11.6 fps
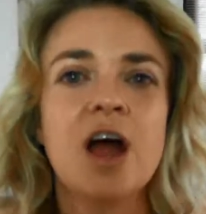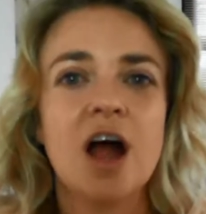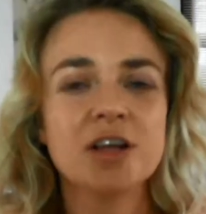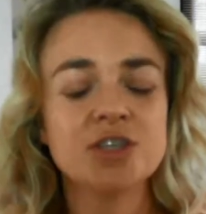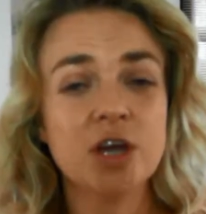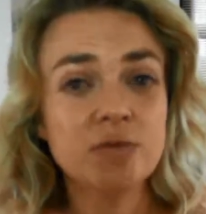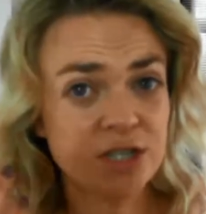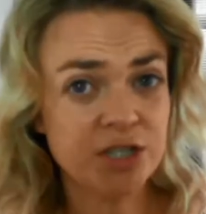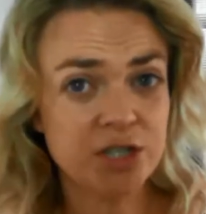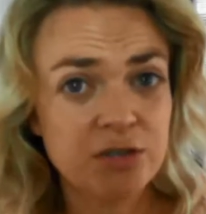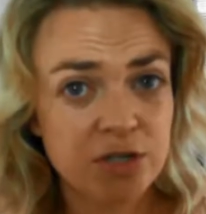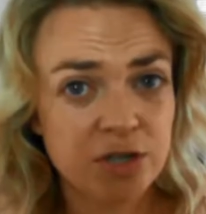I don't tend
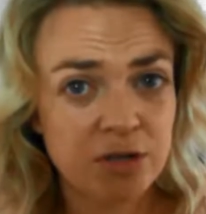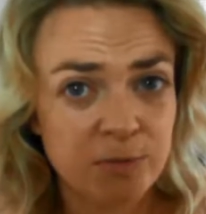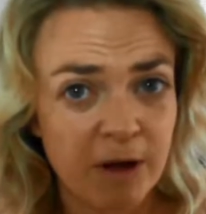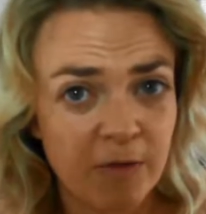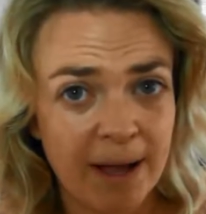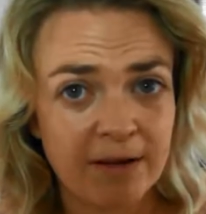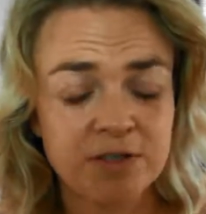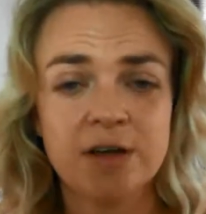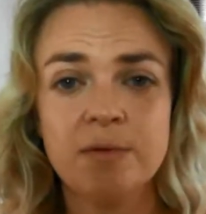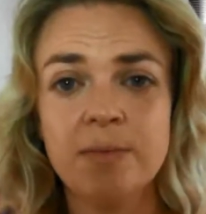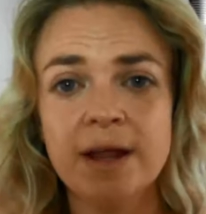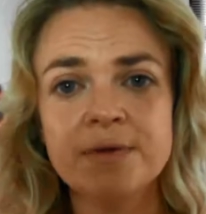to use a huge amount of
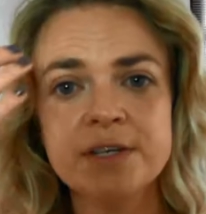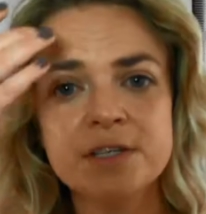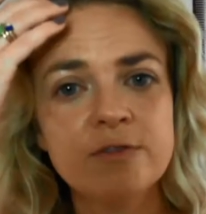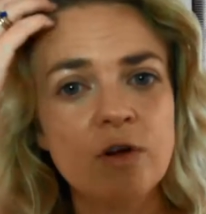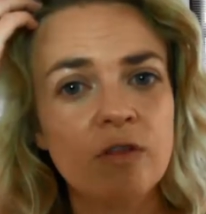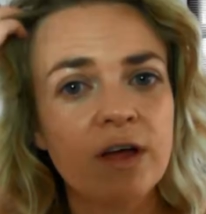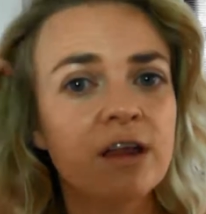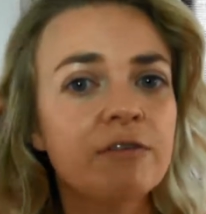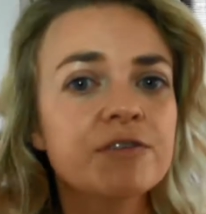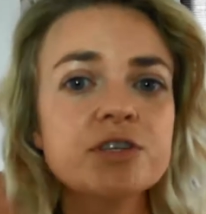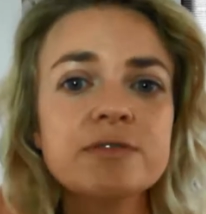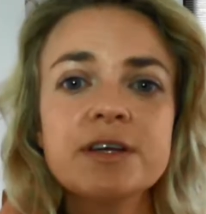powder, mainly because I've got that
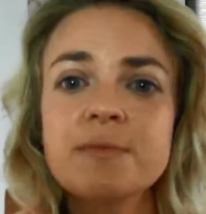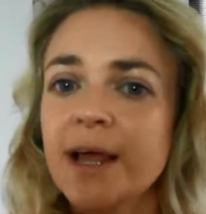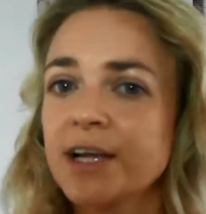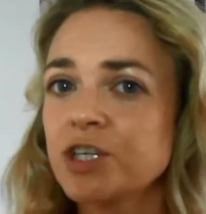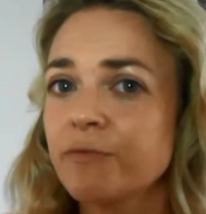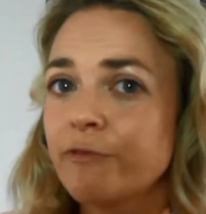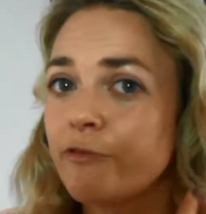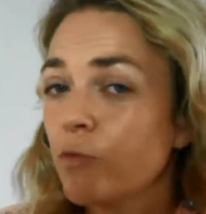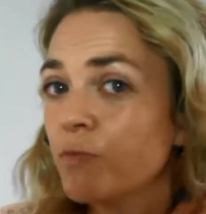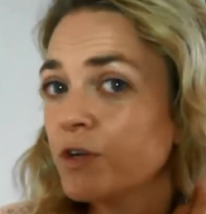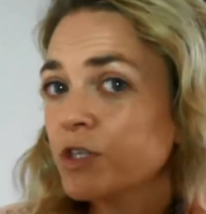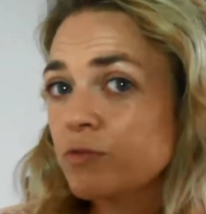lovely dewy complexion
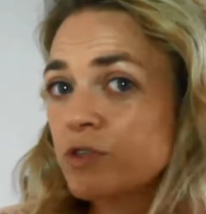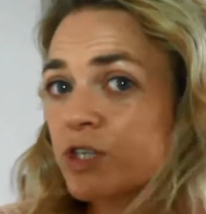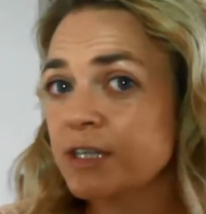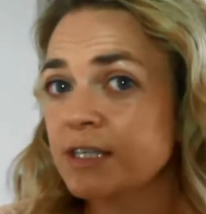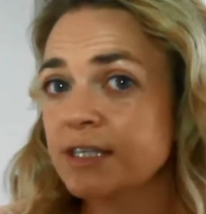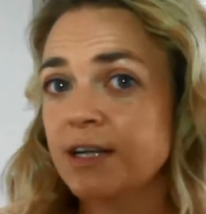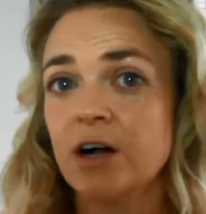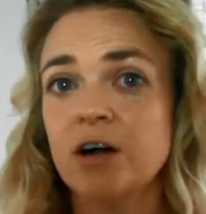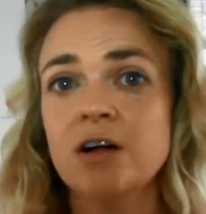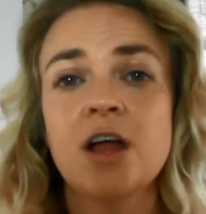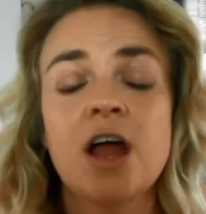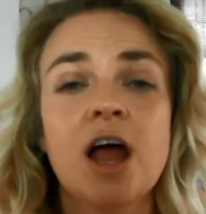from the Dior Skin
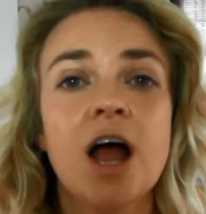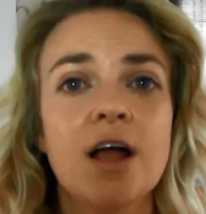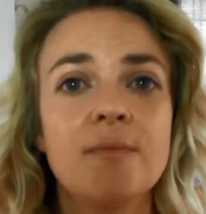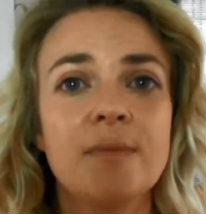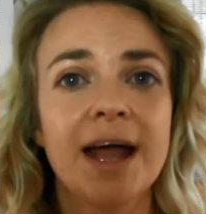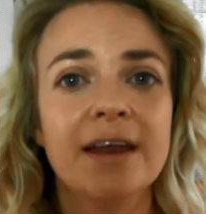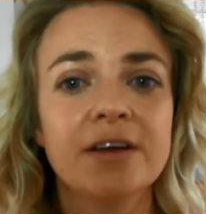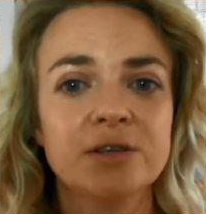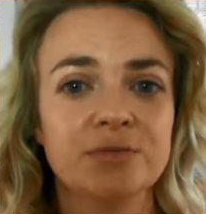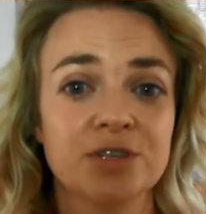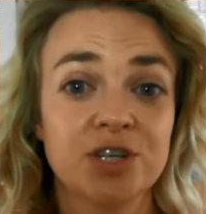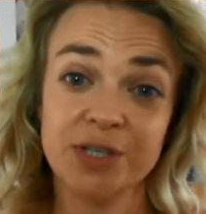Star, and I don't
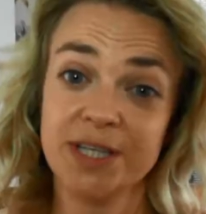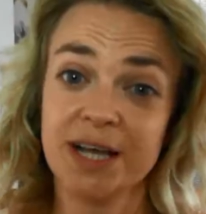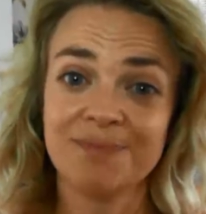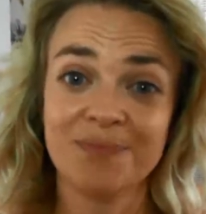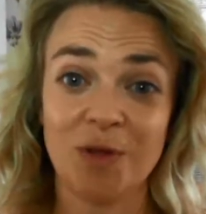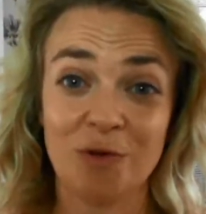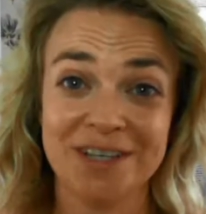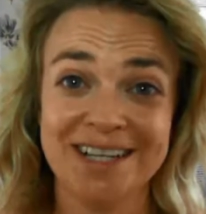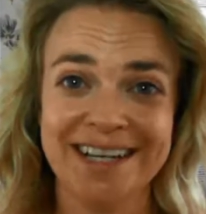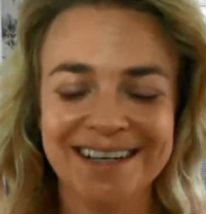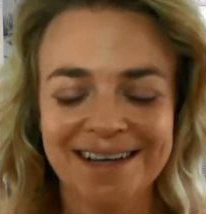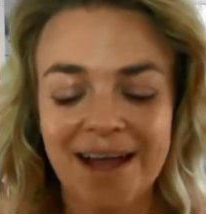want to lose that,
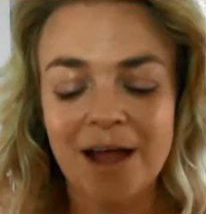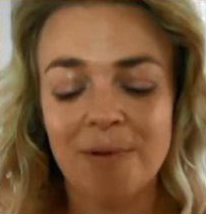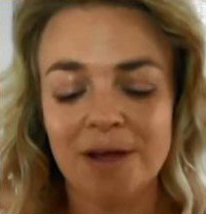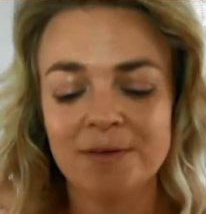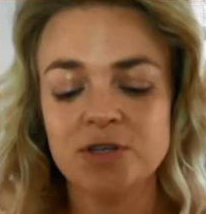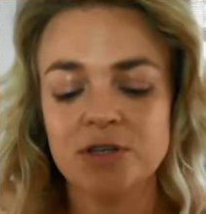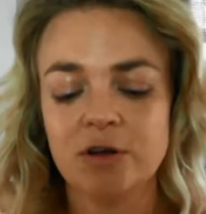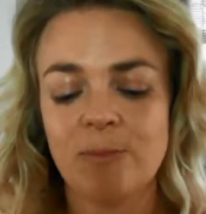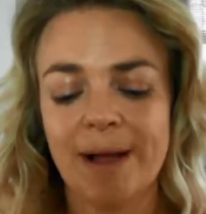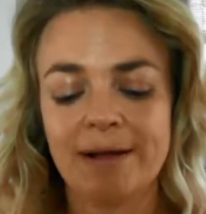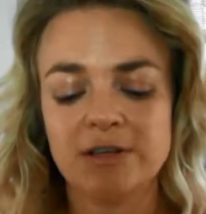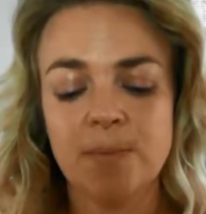obviously, by using a lot of
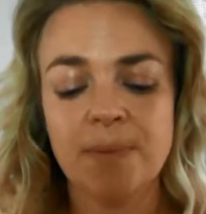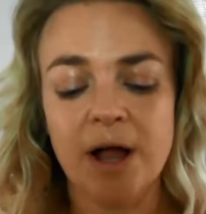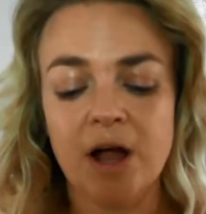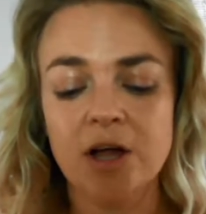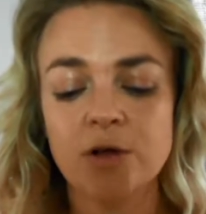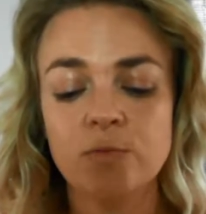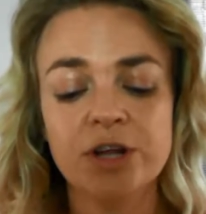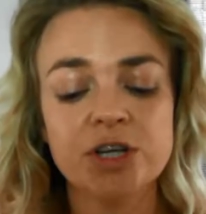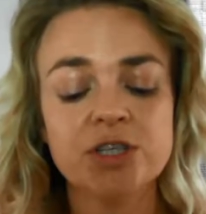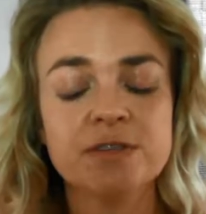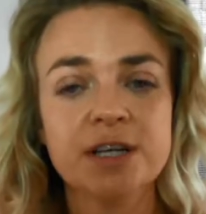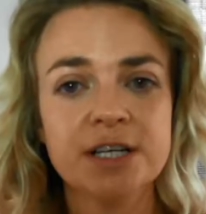powder. But what I
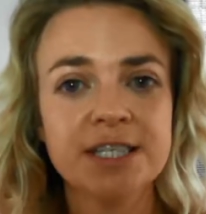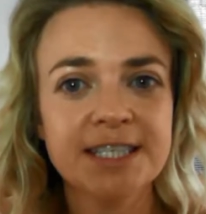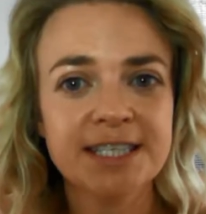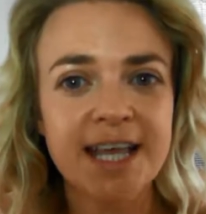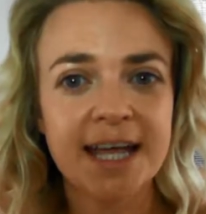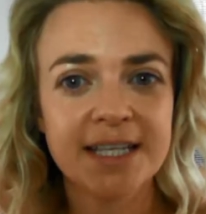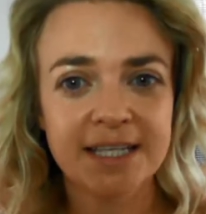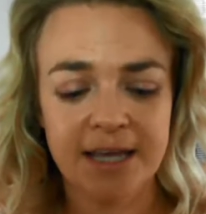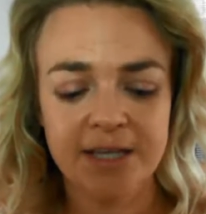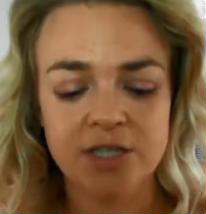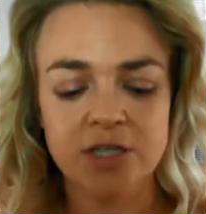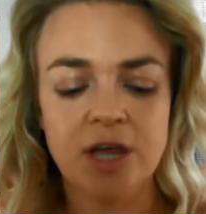do is I set
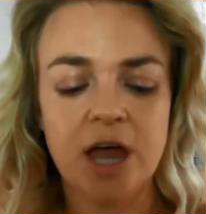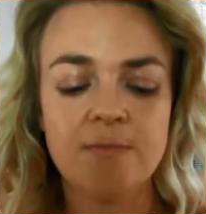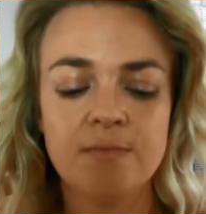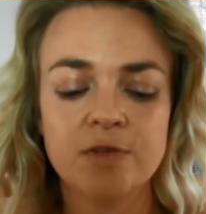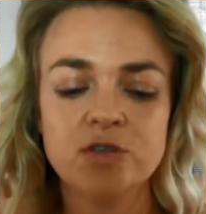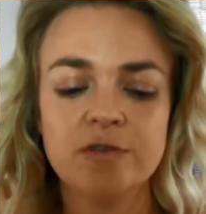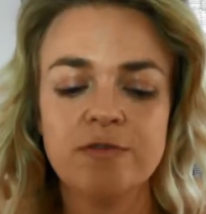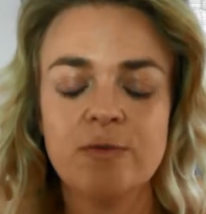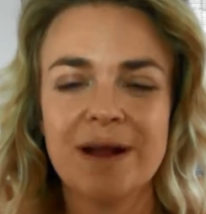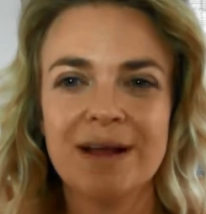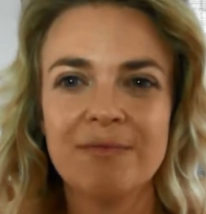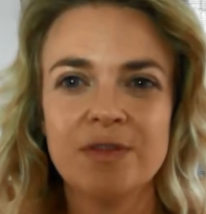it sort of
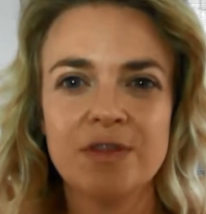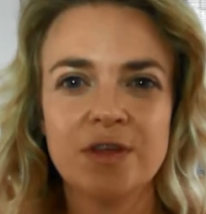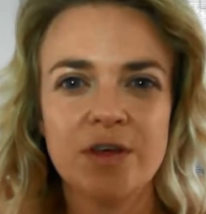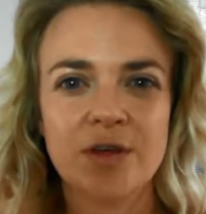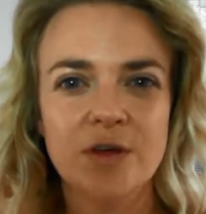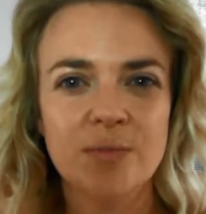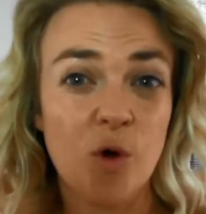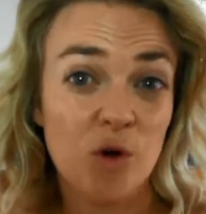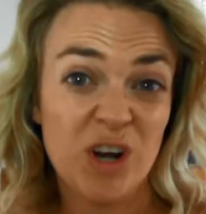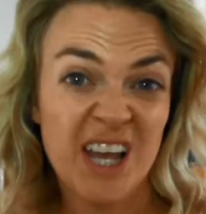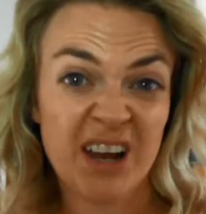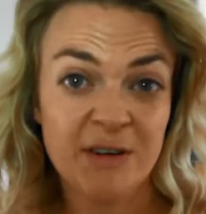around the
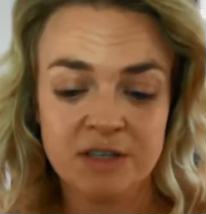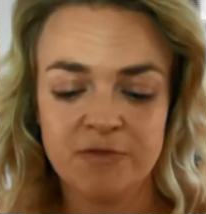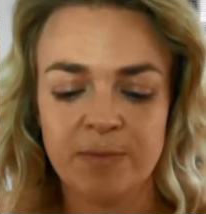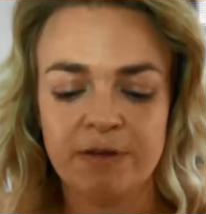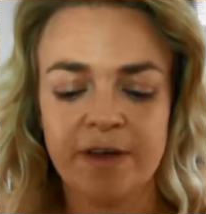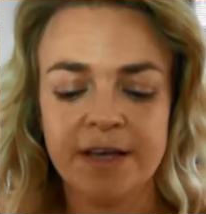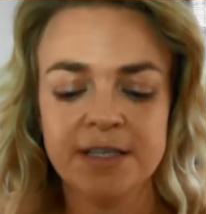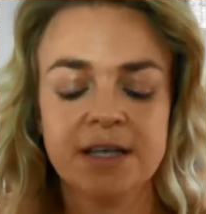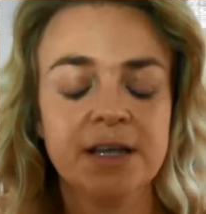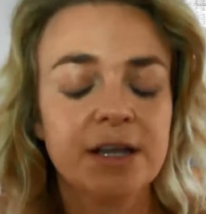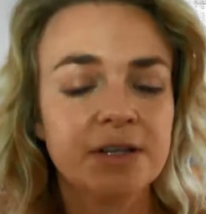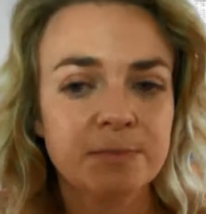oily areas of my face
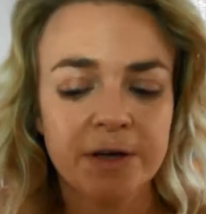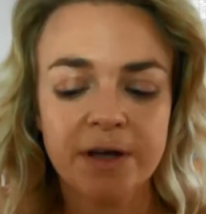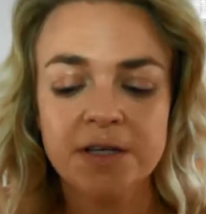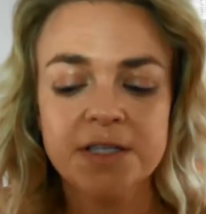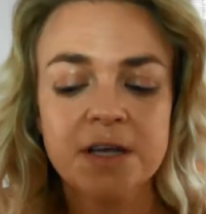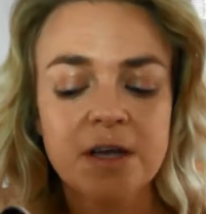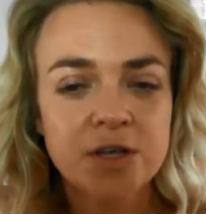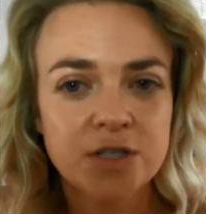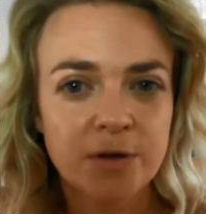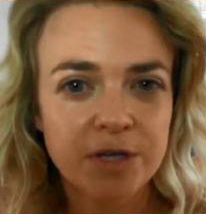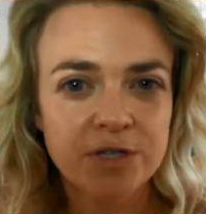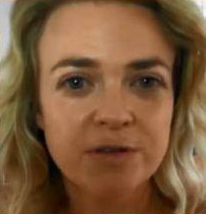and under my eyes.
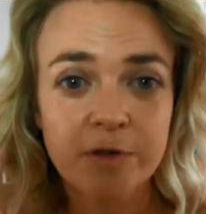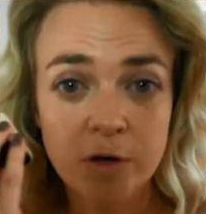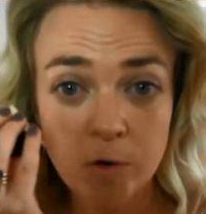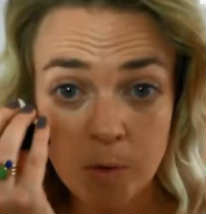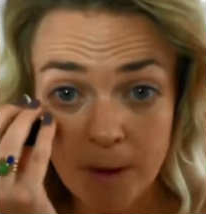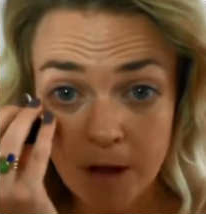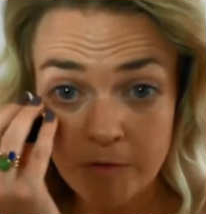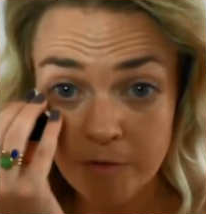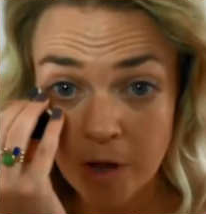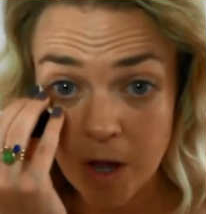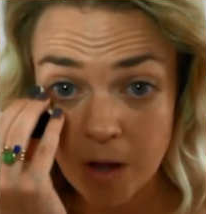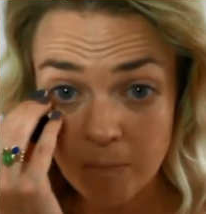So I use a velour puff
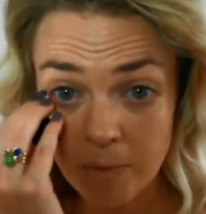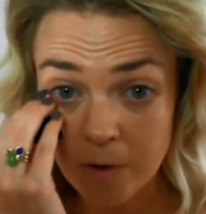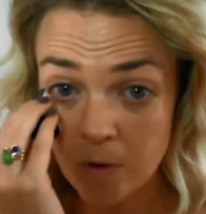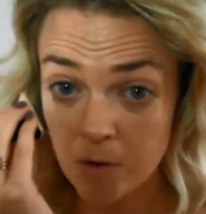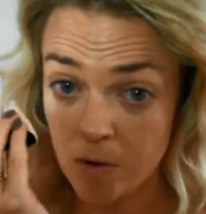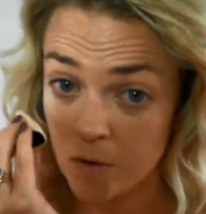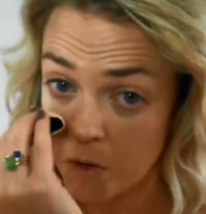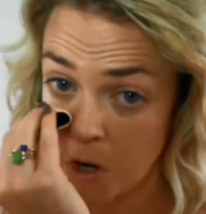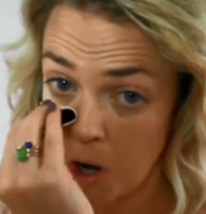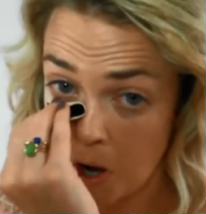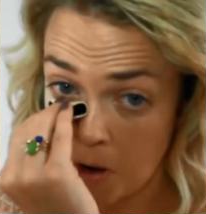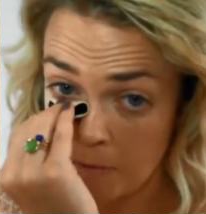and put on
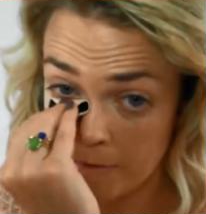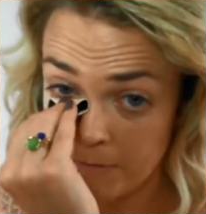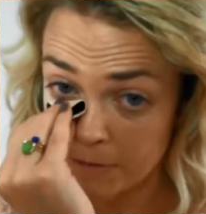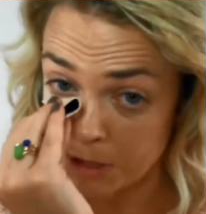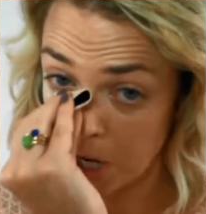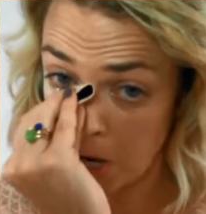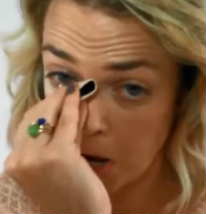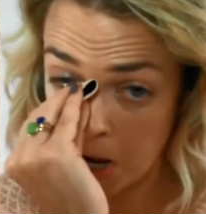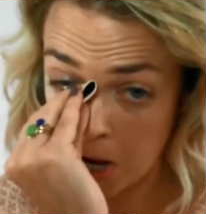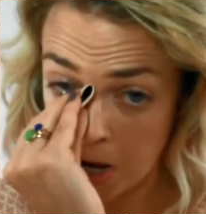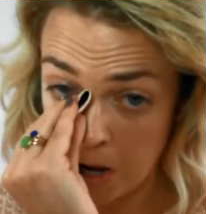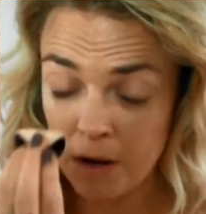very gently.